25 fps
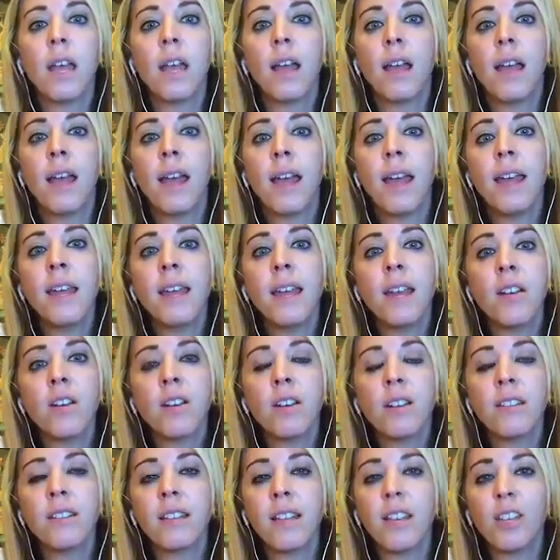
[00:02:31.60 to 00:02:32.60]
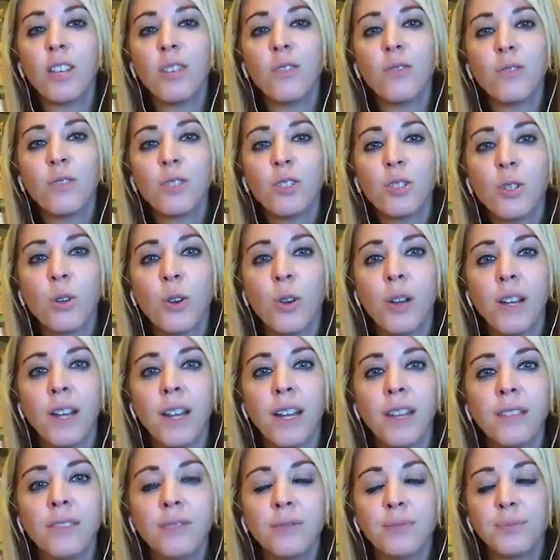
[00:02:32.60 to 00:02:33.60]
Hey, Aaron, thank you for
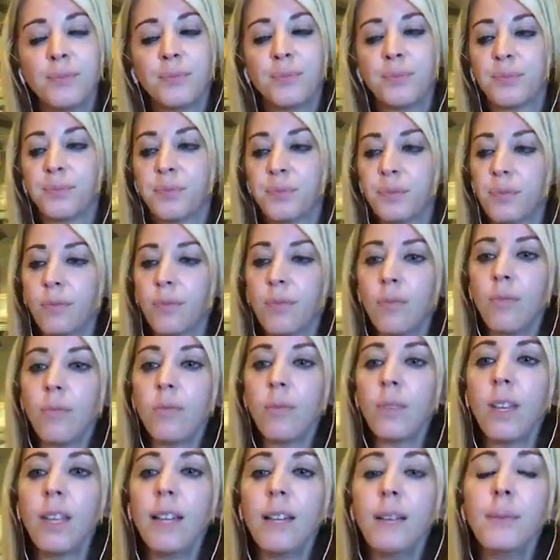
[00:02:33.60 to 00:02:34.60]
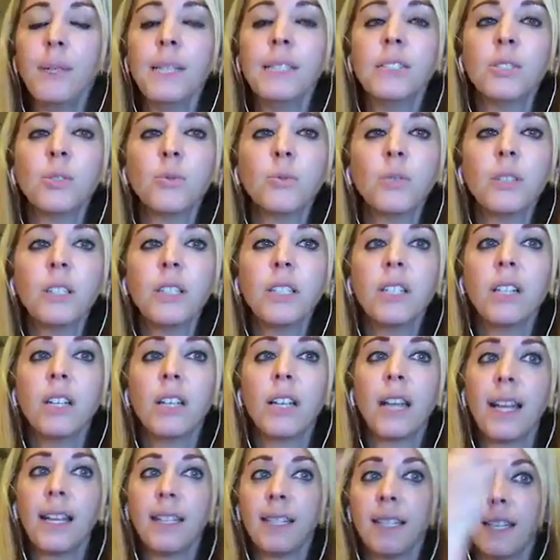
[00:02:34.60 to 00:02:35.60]
joining. It's a really
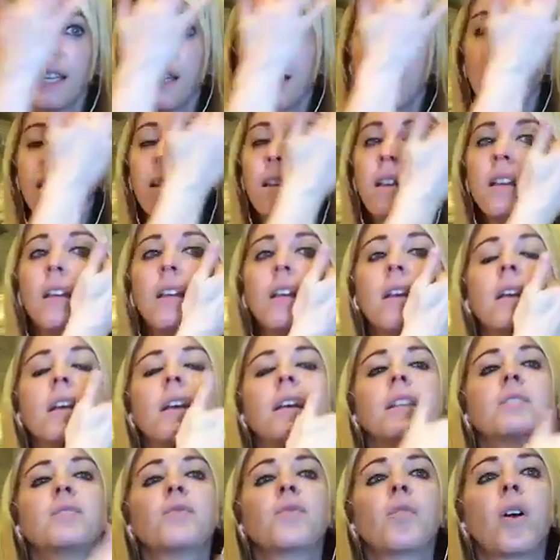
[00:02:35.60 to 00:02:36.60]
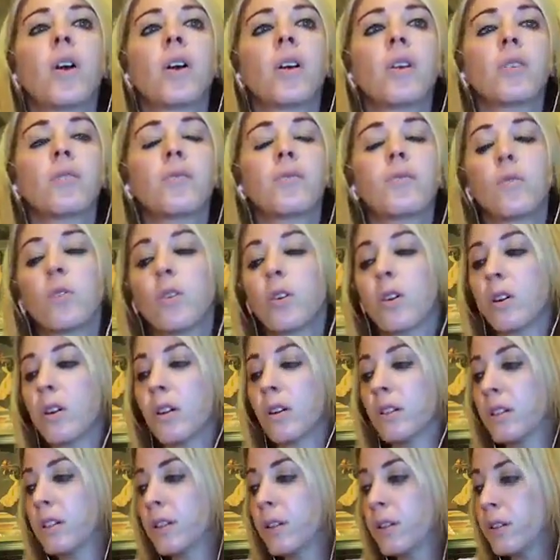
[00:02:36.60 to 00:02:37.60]
good idea as far for
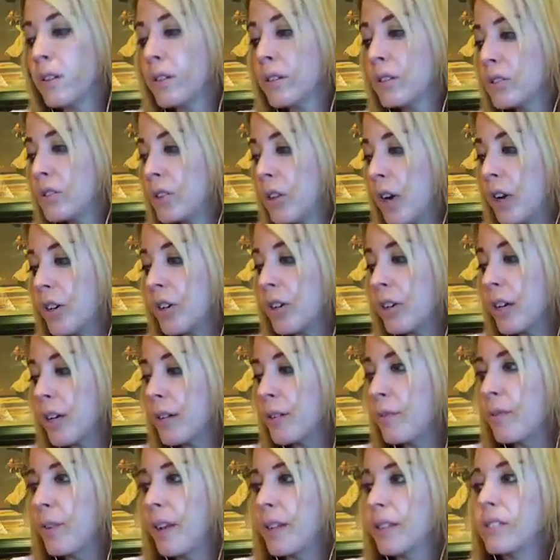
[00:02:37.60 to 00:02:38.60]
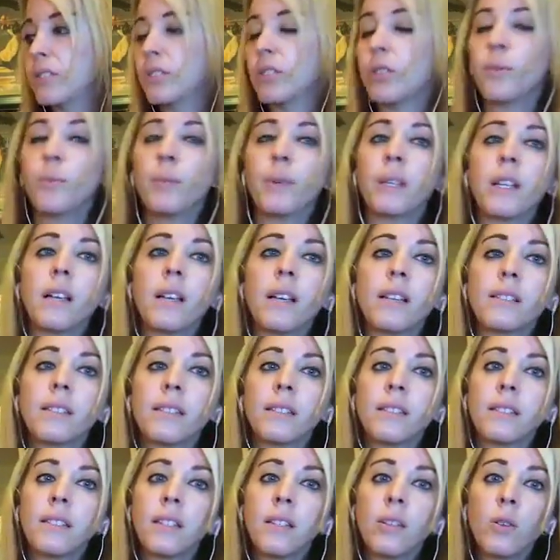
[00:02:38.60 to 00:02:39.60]
the starter investor because
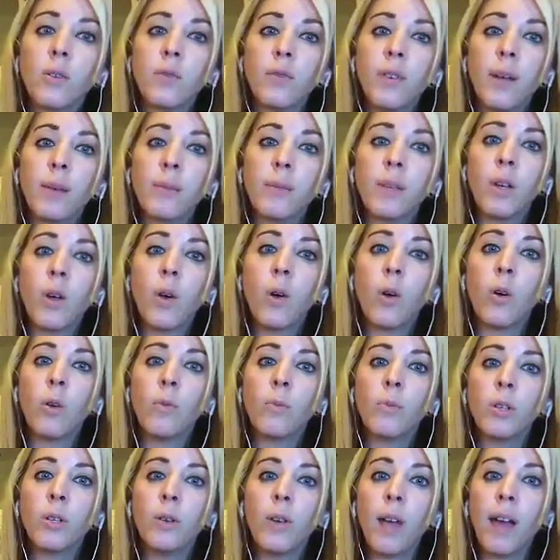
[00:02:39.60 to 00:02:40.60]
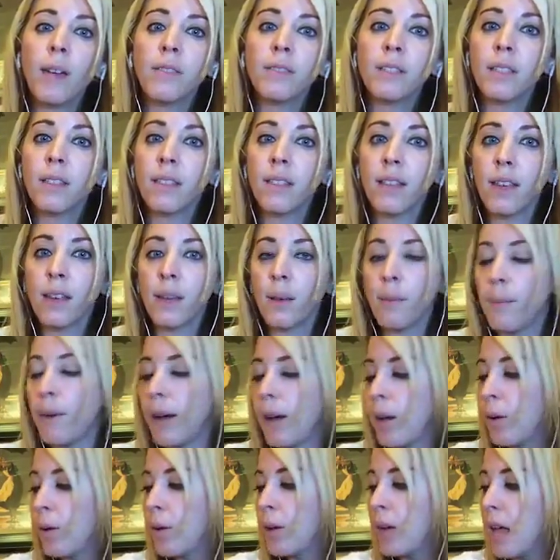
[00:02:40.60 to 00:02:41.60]
a single-family home, you have to think
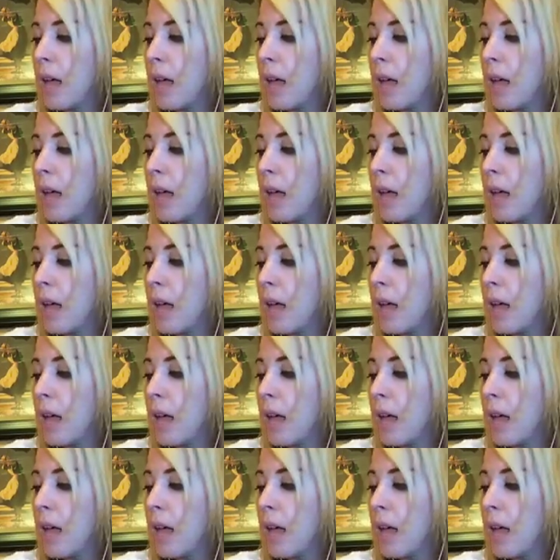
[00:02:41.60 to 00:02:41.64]
about